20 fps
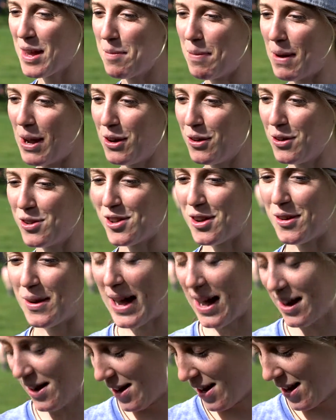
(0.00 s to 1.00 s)
But I also
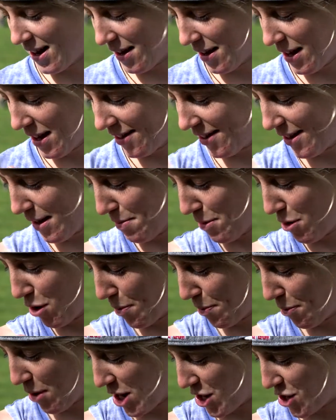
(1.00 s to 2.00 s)
had a similar
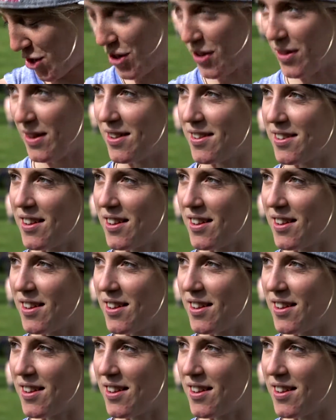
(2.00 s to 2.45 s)
operation on this